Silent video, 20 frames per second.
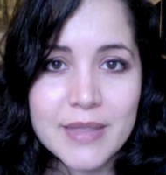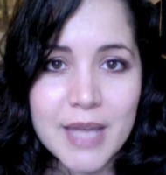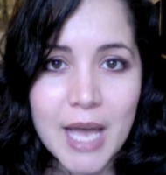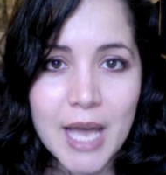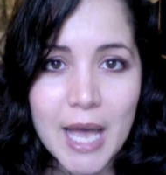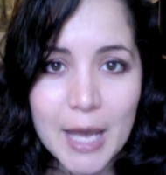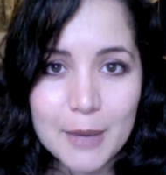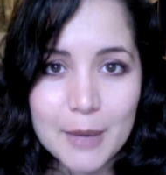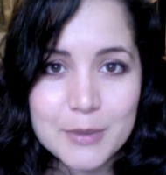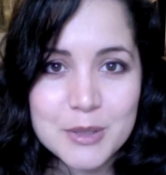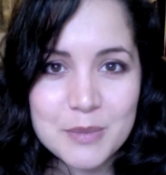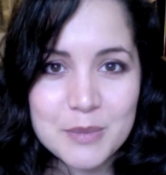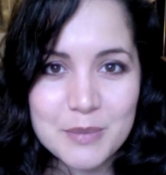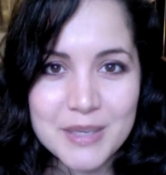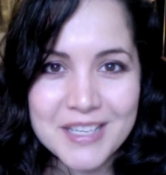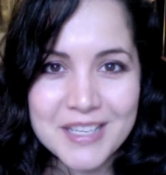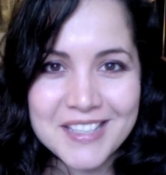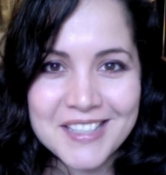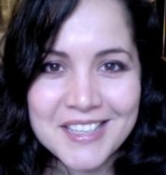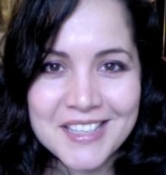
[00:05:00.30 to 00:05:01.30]
helped
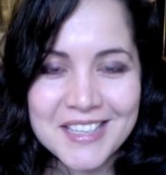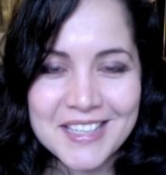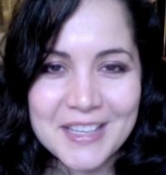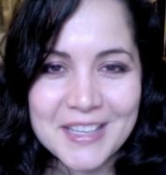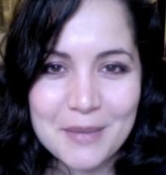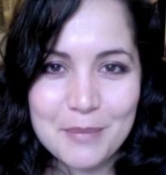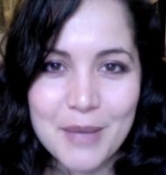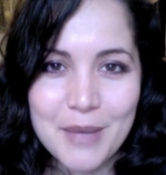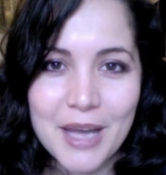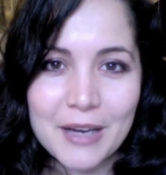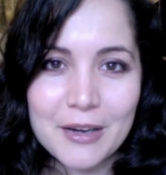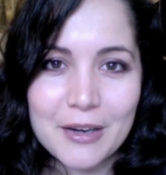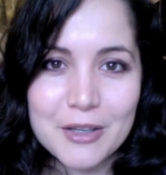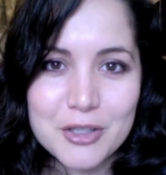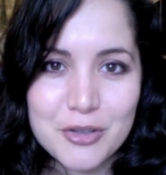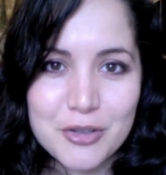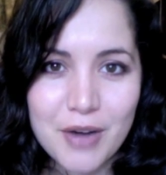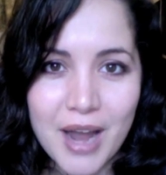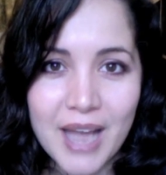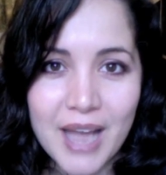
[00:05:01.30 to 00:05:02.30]
me get back on
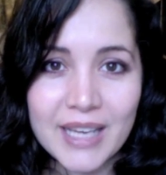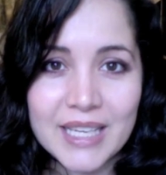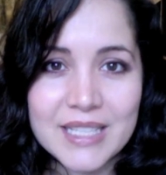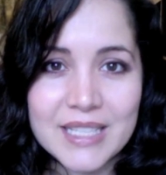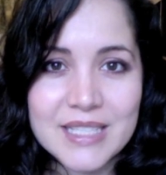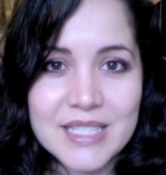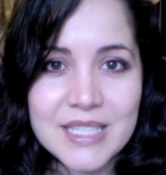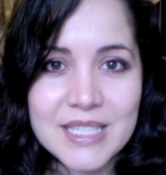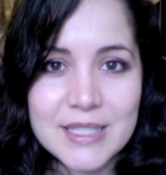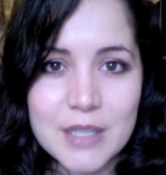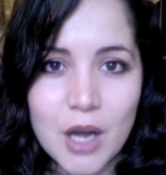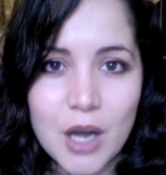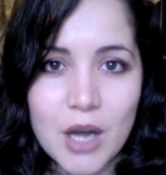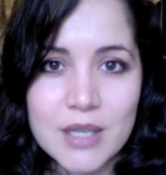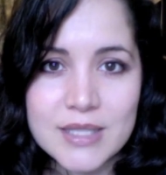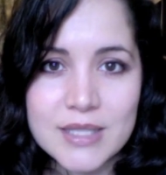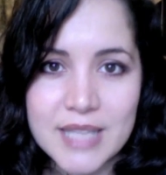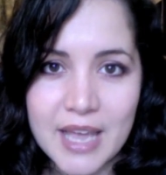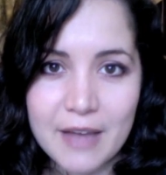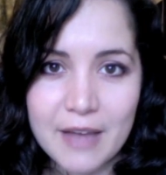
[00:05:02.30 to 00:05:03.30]
track and
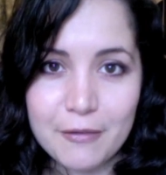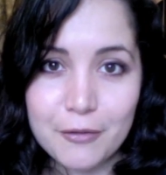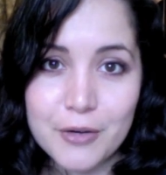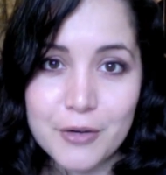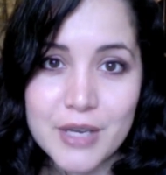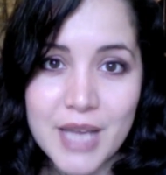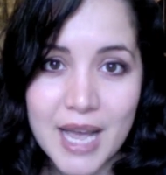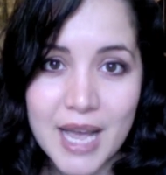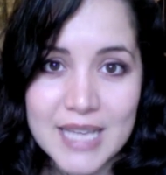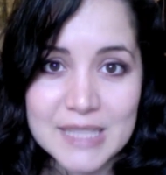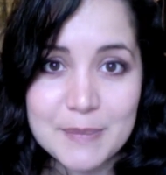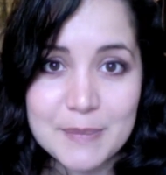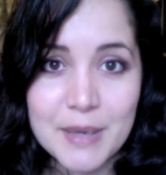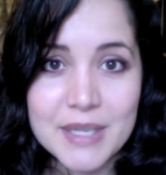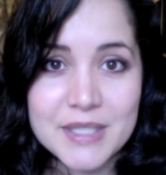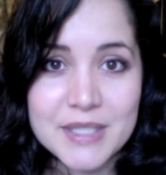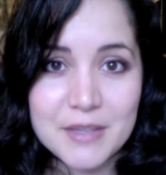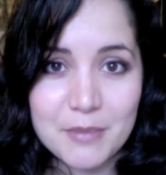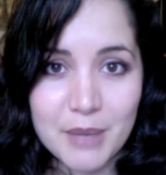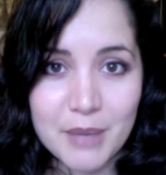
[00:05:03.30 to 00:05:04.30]
detox every aspect
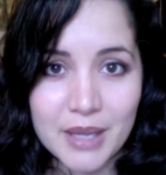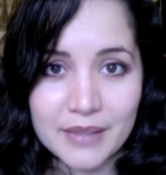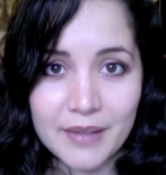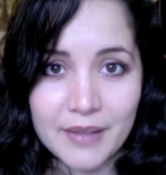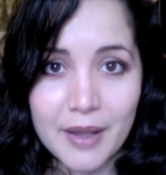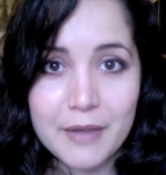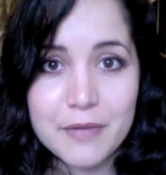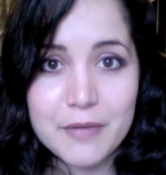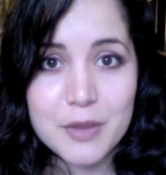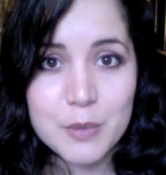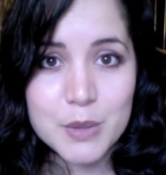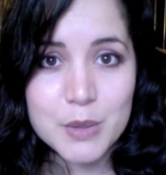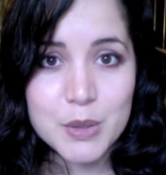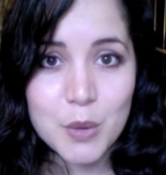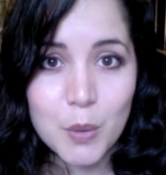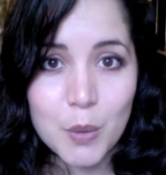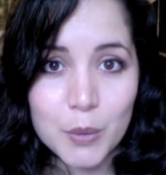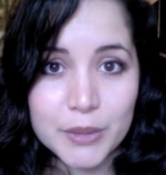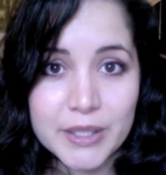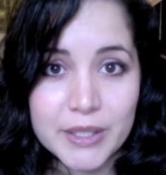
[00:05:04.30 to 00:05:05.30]
of my life that was
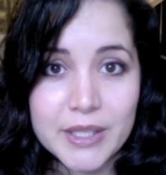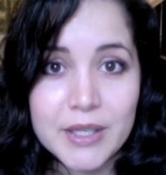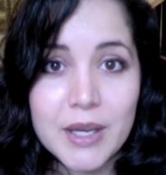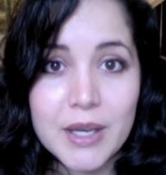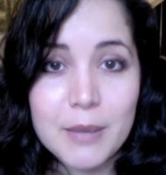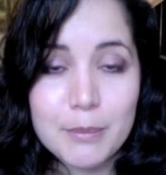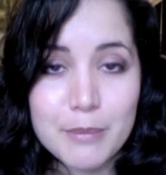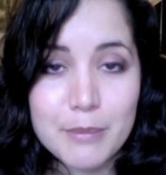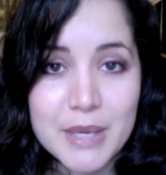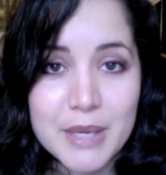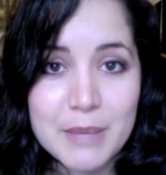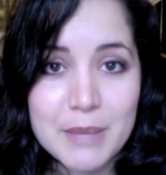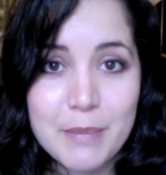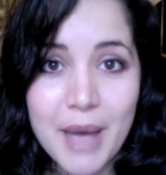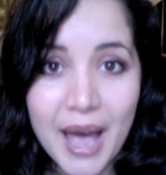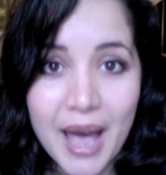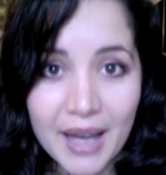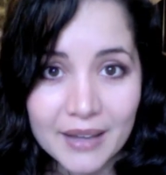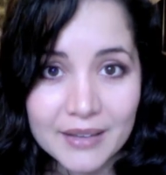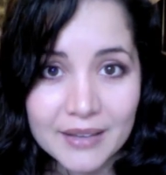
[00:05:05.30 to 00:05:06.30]
holding me
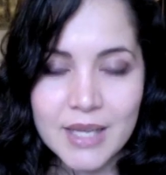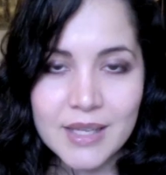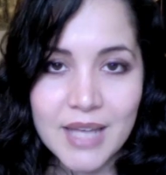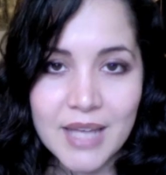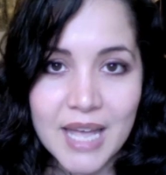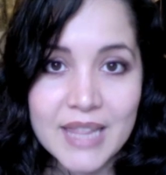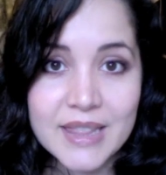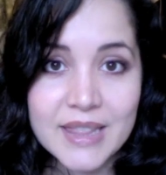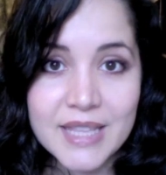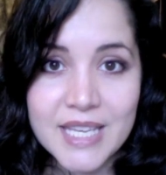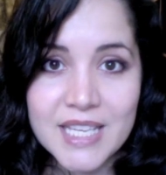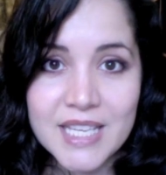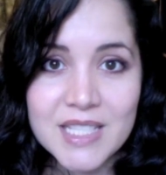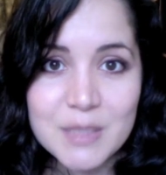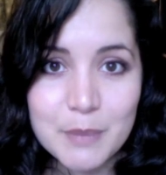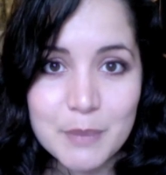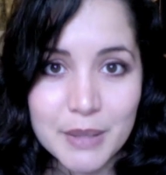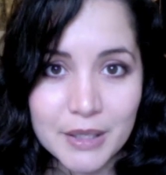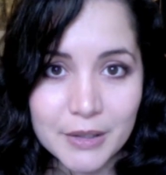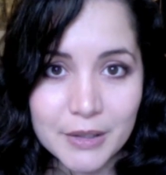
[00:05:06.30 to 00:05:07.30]
back. And these
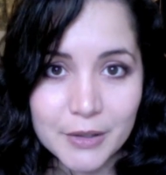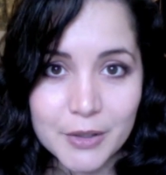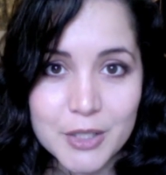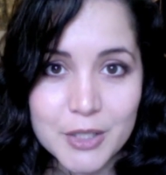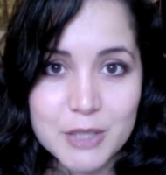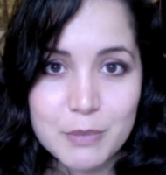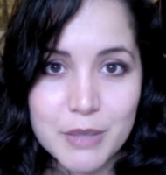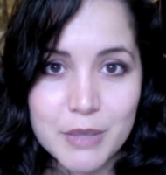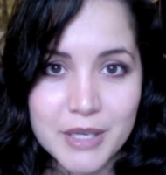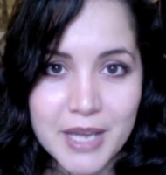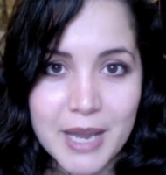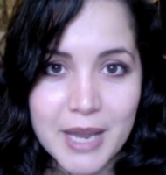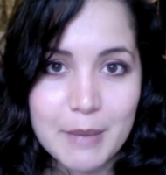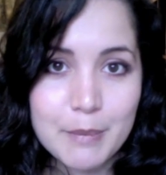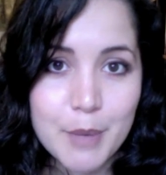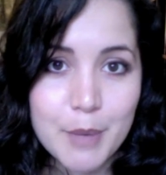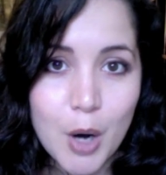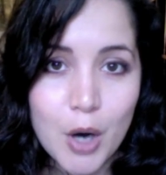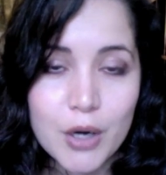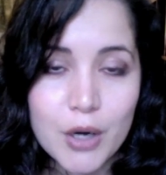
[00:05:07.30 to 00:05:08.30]
pillars became
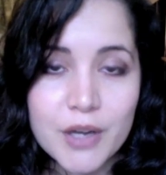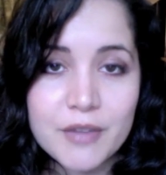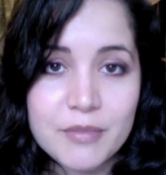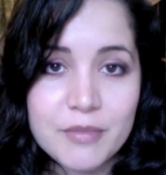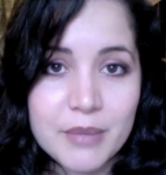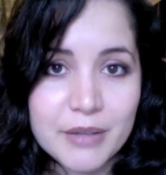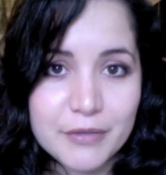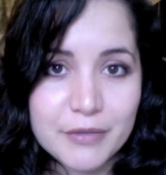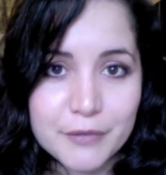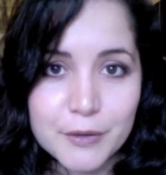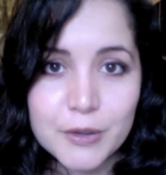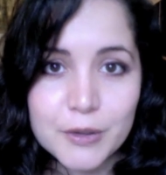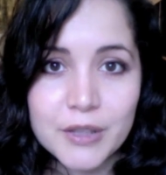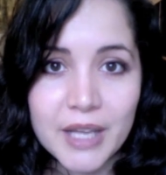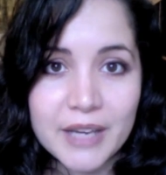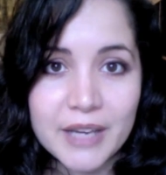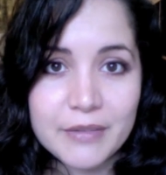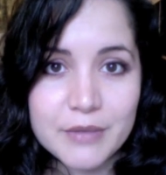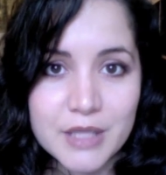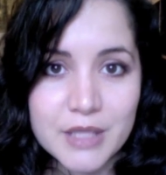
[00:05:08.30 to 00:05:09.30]
part of my Full
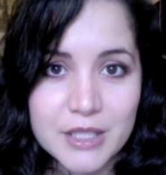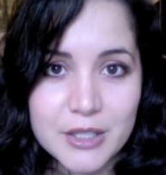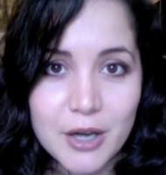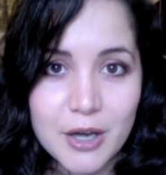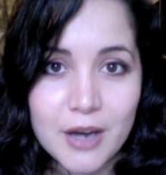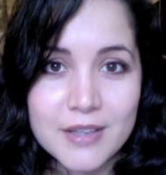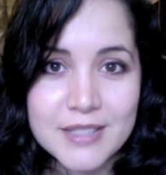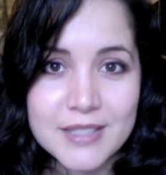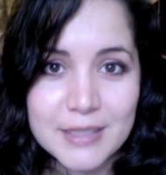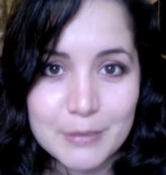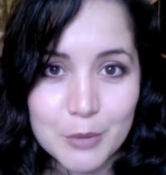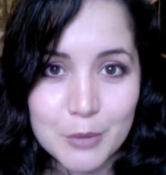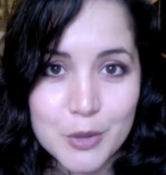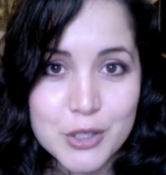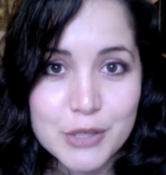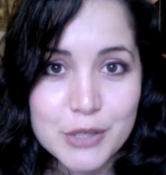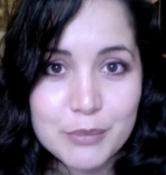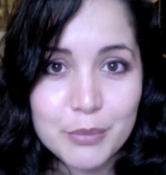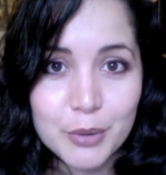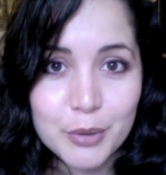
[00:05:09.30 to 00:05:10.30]
Life Detox
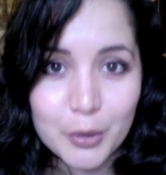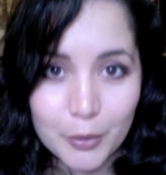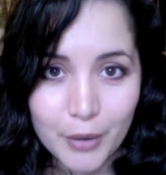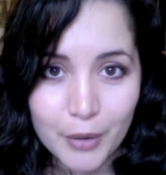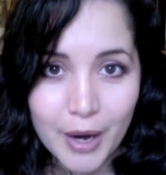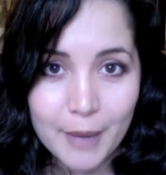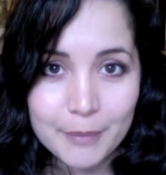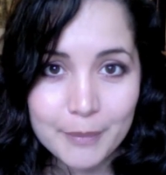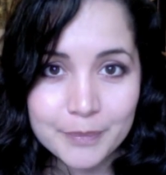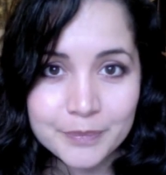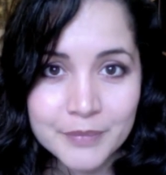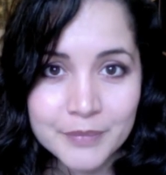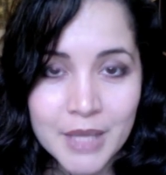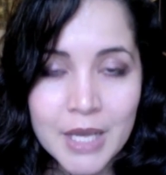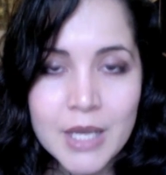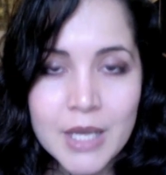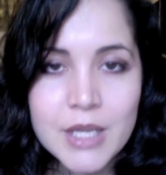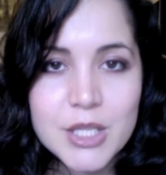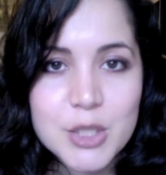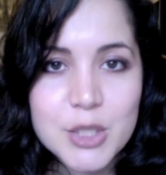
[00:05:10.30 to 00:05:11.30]
Immersion program.
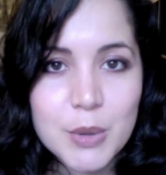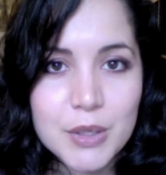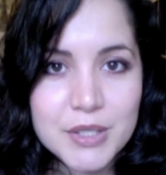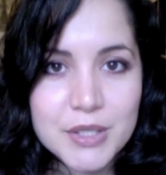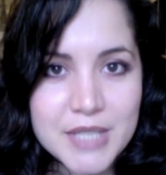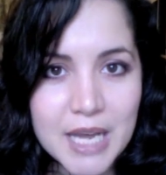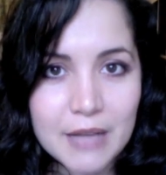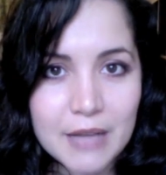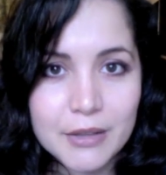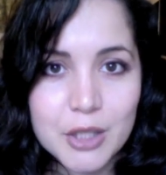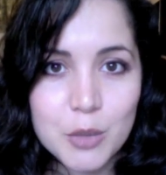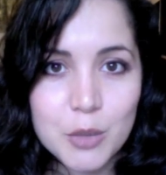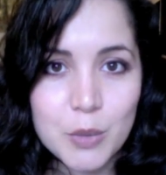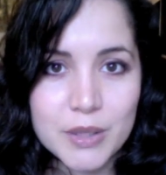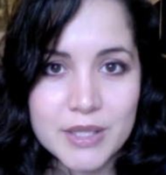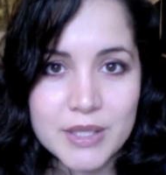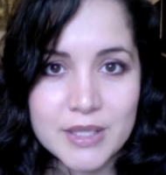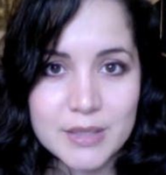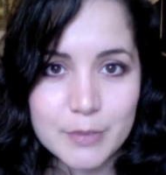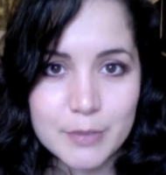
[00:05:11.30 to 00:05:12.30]
So I'll tell you what
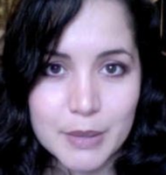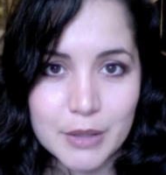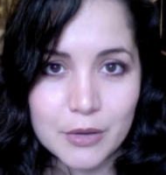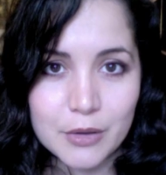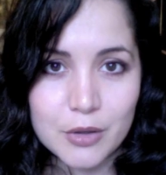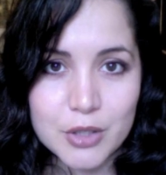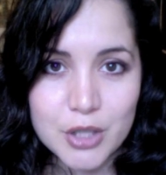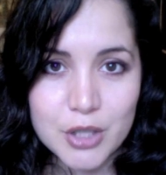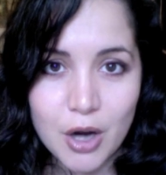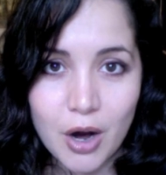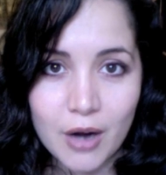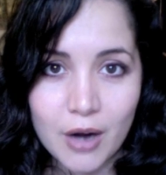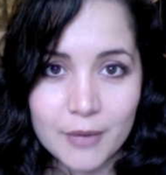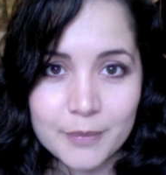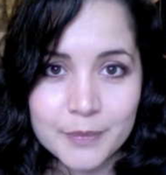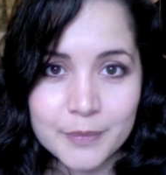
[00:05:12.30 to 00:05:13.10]
these pillars are.